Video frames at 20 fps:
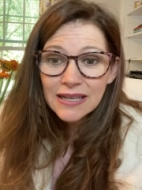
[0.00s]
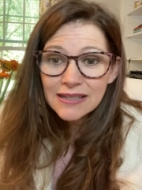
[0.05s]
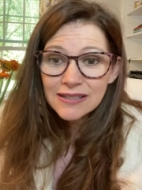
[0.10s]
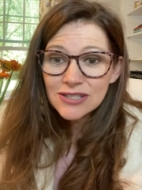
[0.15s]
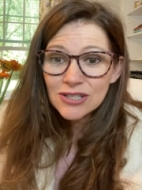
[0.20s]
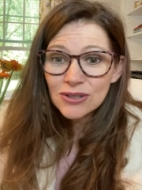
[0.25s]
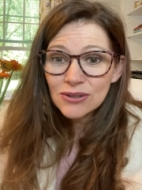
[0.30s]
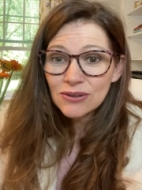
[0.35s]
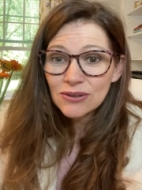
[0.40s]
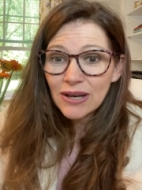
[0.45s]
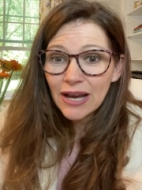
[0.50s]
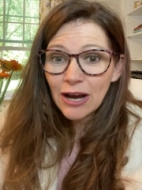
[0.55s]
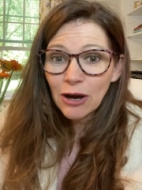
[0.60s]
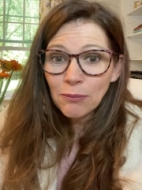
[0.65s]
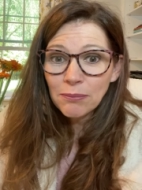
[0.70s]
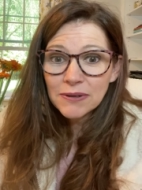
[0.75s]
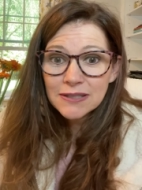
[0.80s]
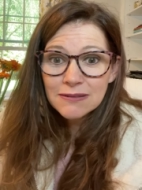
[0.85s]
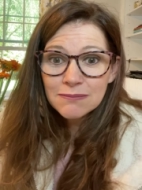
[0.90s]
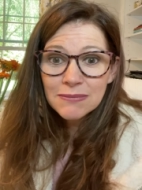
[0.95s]
to
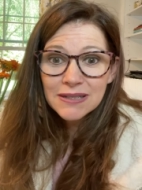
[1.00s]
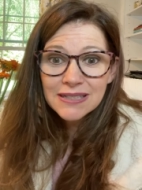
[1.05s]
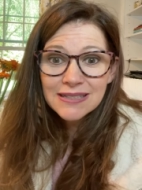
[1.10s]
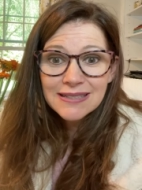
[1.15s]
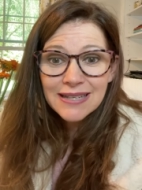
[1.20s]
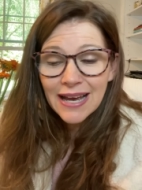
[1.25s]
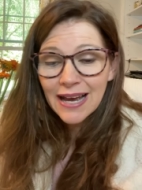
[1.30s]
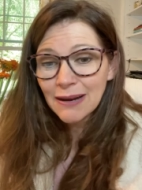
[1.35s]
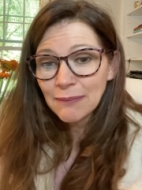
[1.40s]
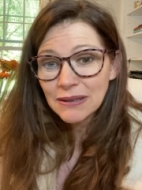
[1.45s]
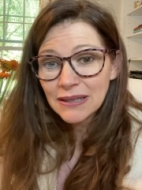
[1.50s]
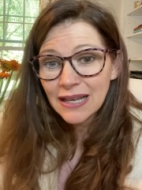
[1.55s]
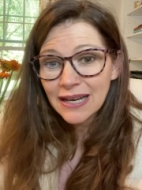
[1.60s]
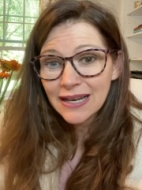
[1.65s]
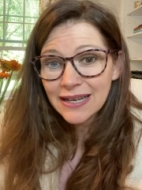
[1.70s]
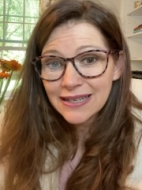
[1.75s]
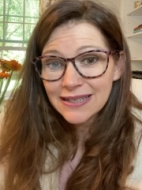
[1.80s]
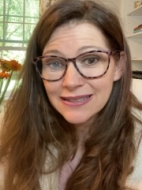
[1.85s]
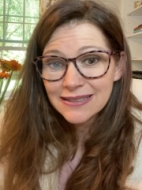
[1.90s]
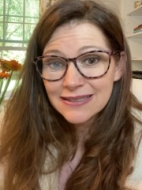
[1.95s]
help us
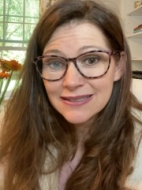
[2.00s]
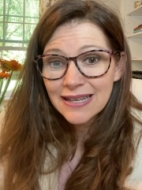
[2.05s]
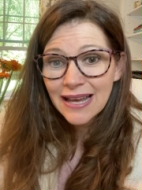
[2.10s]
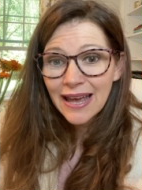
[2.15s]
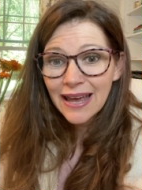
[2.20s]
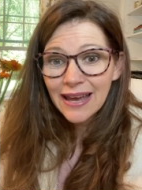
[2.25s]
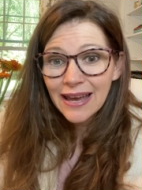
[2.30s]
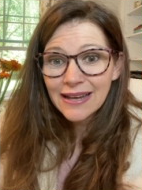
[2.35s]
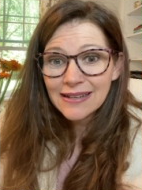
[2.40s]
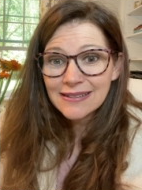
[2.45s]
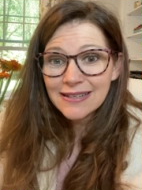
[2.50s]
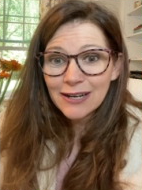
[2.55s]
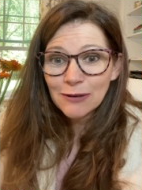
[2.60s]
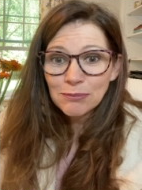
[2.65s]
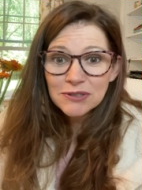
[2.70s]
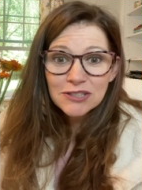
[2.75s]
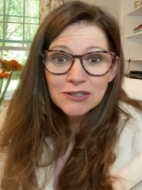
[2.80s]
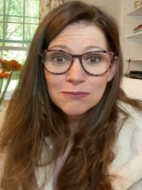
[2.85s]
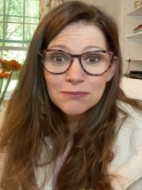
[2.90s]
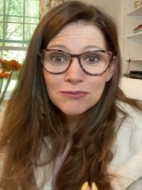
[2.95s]
metabolize and to help
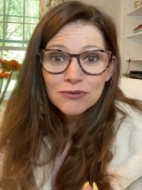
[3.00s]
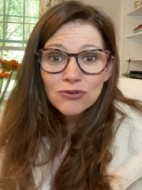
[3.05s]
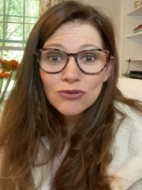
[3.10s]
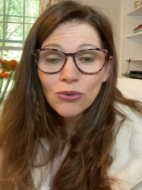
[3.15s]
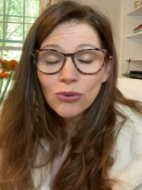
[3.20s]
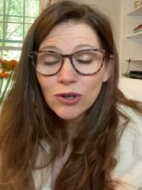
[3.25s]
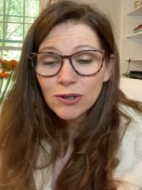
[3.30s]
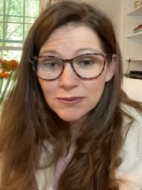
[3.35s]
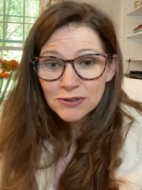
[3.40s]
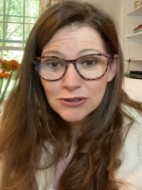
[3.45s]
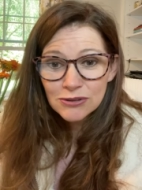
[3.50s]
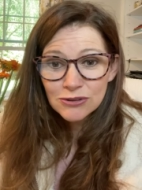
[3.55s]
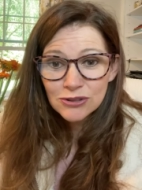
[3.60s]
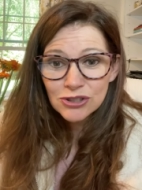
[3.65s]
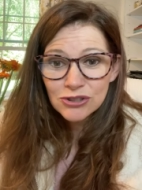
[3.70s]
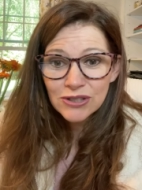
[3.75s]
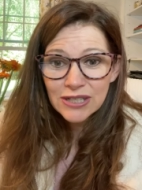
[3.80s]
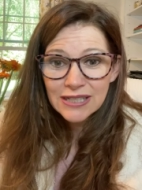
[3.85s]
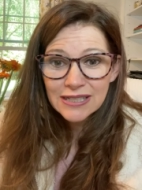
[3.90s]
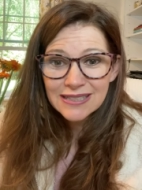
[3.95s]
us absorb
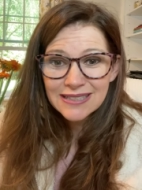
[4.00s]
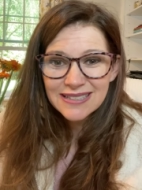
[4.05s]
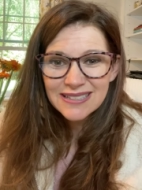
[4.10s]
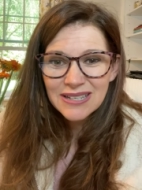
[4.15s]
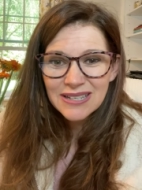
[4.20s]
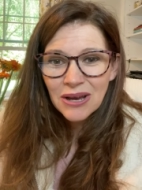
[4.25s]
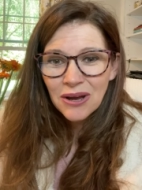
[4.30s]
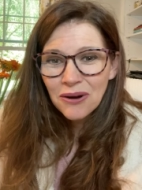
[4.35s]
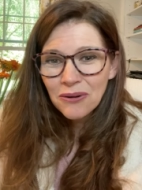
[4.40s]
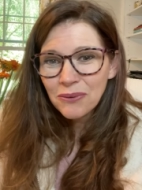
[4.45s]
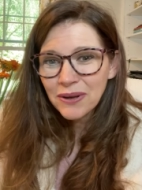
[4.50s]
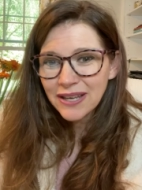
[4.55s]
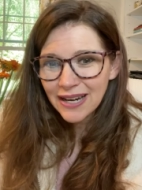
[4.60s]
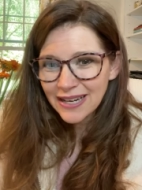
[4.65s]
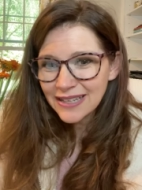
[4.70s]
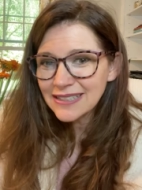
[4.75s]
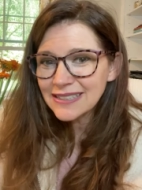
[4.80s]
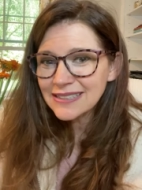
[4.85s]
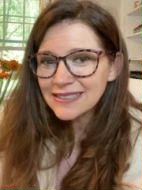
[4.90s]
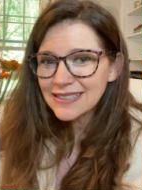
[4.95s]
nutrients. We
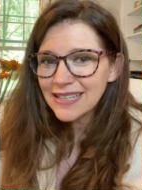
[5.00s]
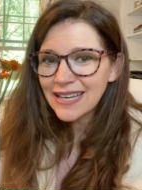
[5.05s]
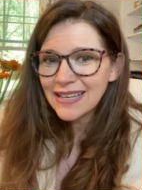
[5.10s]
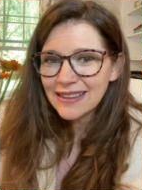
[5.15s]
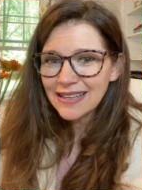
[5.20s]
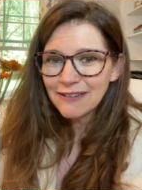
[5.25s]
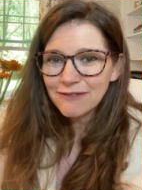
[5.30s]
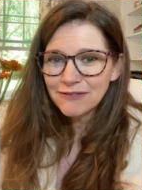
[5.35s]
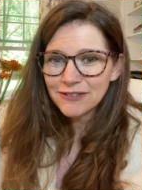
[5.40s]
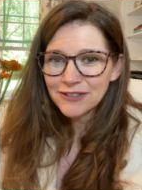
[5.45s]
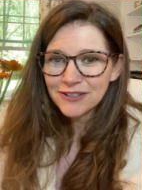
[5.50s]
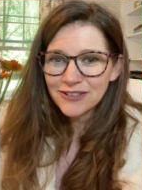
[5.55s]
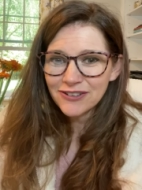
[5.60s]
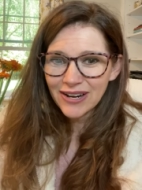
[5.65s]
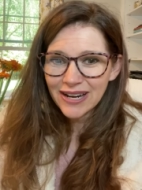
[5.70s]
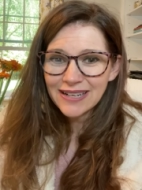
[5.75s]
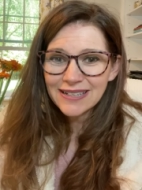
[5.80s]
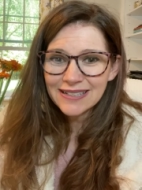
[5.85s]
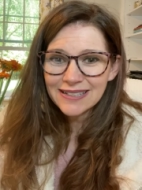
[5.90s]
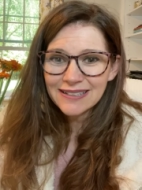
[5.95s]
kind of take that for
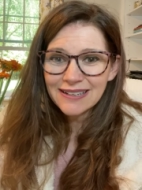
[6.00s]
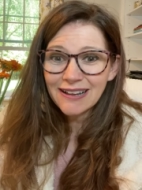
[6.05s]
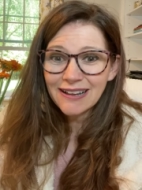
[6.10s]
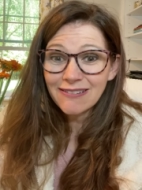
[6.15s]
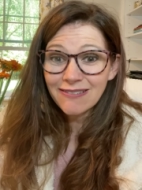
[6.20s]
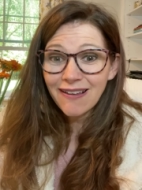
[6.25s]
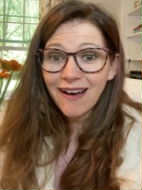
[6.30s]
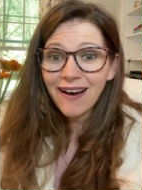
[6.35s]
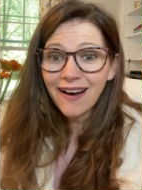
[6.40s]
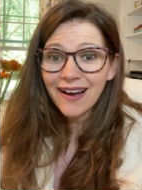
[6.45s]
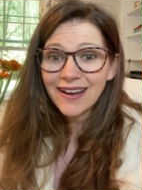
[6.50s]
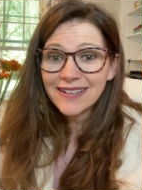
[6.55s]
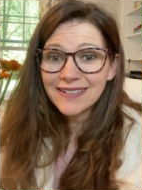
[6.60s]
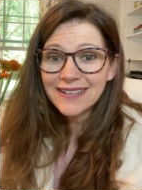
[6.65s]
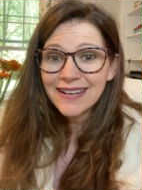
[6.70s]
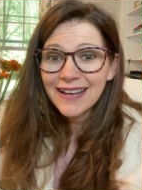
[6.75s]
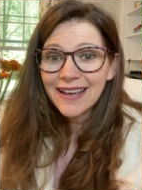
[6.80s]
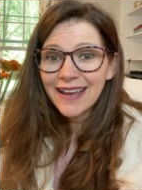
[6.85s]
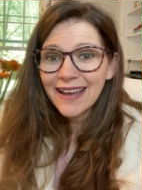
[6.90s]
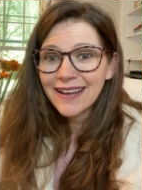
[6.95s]
granted a lot.
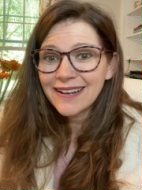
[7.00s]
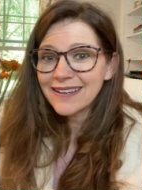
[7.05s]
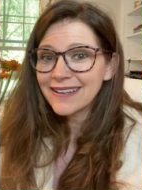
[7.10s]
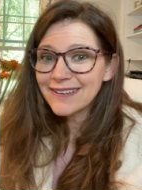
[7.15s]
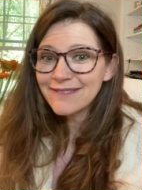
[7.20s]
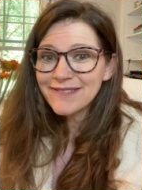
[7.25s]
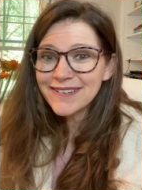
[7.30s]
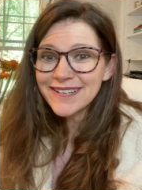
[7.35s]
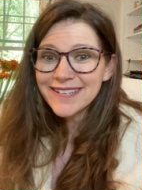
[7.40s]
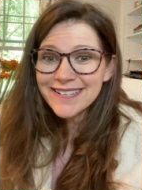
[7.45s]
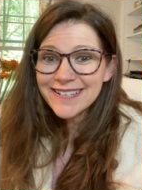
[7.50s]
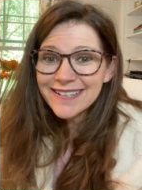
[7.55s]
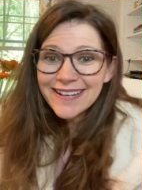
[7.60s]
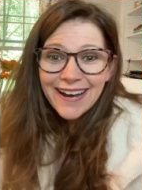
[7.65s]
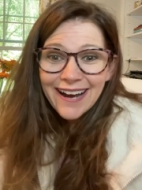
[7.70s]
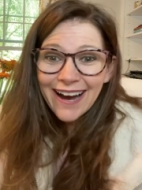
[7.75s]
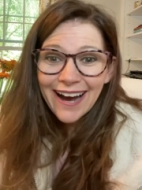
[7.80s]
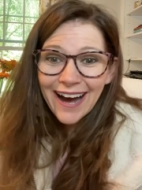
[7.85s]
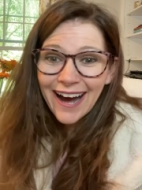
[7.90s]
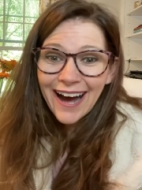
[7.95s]
And even
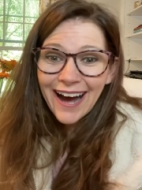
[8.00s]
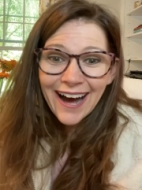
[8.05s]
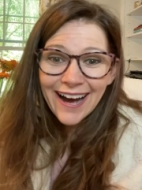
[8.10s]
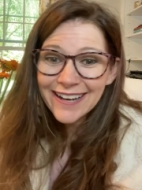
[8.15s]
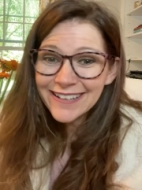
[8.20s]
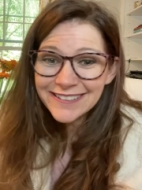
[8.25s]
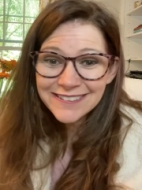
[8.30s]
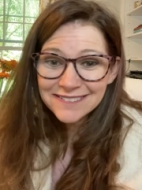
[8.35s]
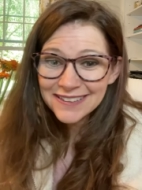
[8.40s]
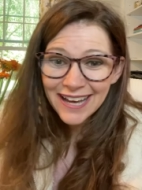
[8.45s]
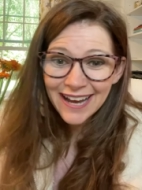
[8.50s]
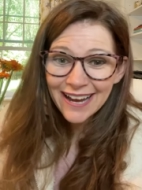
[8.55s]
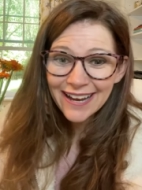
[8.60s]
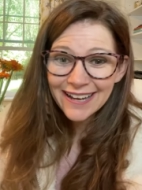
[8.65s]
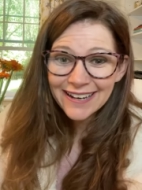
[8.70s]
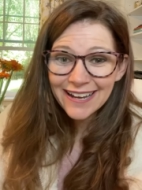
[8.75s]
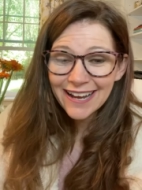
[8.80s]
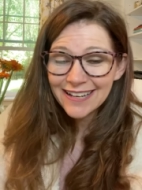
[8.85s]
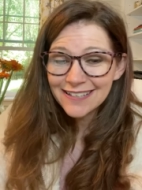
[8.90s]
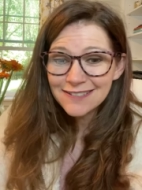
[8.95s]
I do that
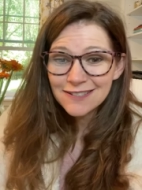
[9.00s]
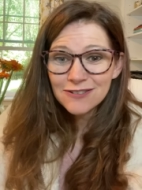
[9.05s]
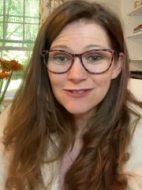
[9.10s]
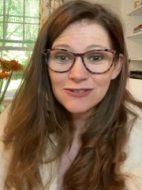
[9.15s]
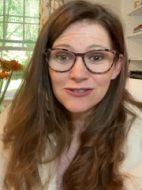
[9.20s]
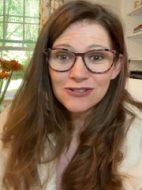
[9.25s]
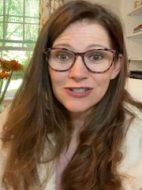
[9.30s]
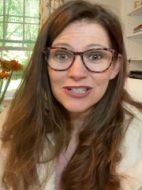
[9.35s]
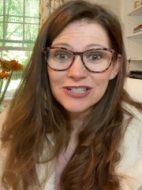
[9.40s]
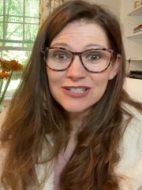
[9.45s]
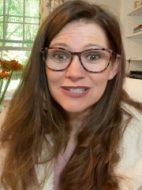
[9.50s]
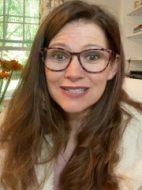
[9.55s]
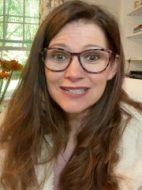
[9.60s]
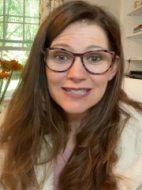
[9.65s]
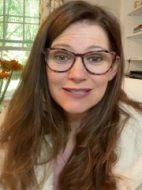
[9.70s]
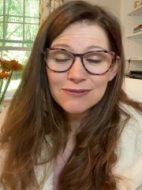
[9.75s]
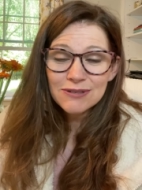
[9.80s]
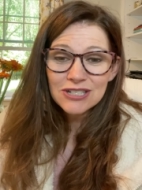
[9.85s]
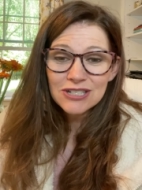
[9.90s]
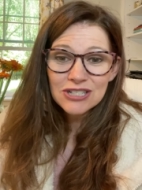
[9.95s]
as a
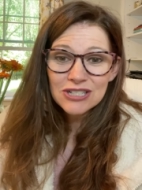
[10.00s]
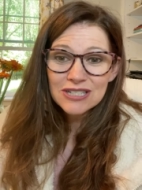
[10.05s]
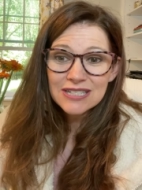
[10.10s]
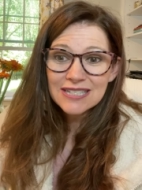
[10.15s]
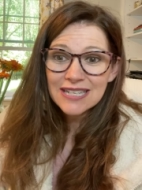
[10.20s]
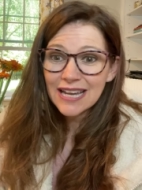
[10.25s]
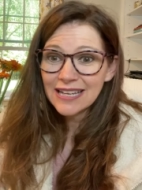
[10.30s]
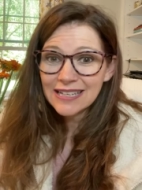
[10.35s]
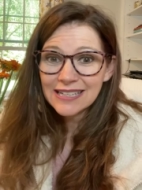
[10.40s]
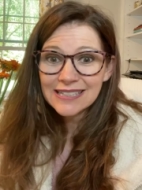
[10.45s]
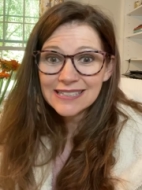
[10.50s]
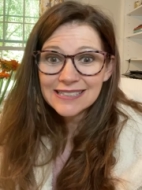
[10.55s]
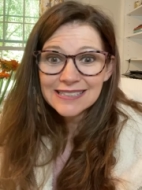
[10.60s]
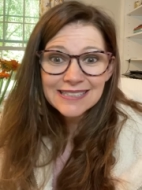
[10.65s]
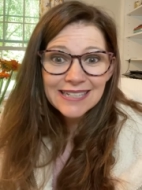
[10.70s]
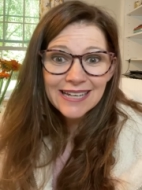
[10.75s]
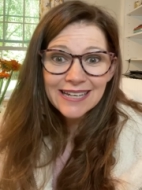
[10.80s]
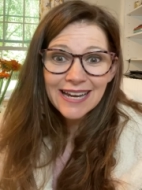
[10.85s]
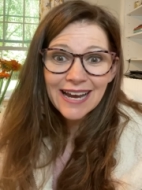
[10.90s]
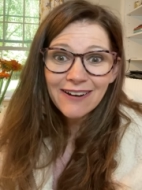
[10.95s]
nutritionist, which day in,
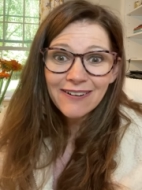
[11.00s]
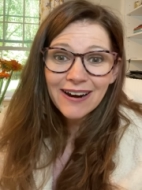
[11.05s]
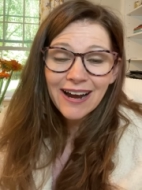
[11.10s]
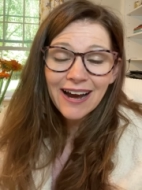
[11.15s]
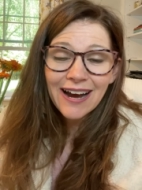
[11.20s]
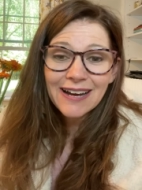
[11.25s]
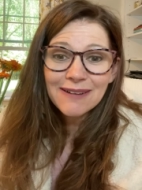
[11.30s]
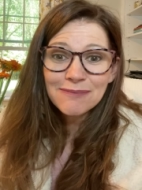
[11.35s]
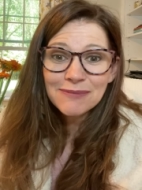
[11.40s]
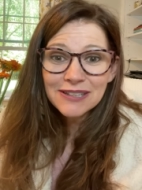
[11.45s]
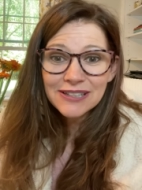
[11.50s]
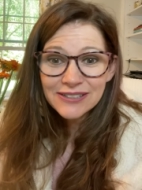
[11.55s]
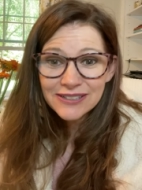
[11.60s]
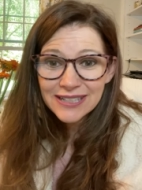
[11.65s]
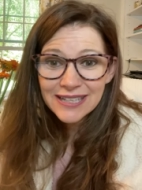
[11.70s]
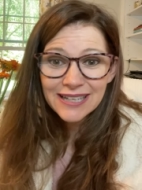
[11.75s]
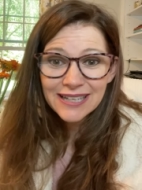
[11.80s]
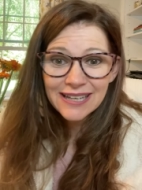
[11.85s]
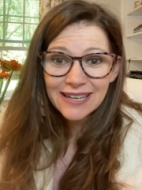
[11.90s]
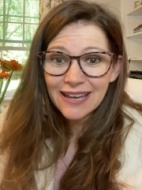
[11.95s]
day out, I'm
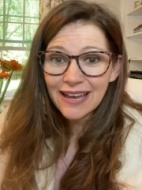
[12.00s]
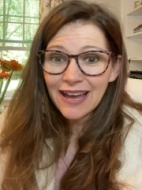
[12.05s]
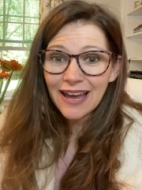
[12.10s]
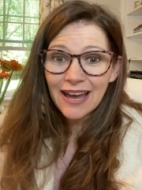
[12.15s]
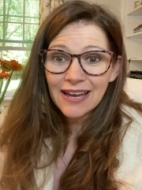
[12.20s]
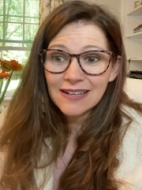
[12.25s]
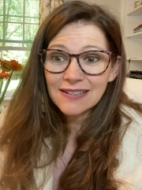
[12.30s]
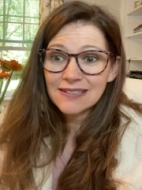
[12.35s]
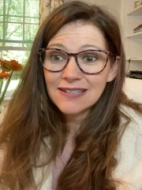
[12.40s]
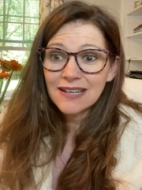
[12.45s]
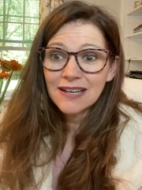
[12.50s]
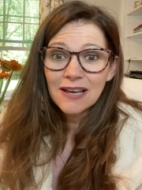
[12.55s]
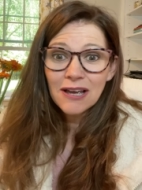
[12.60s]
looking at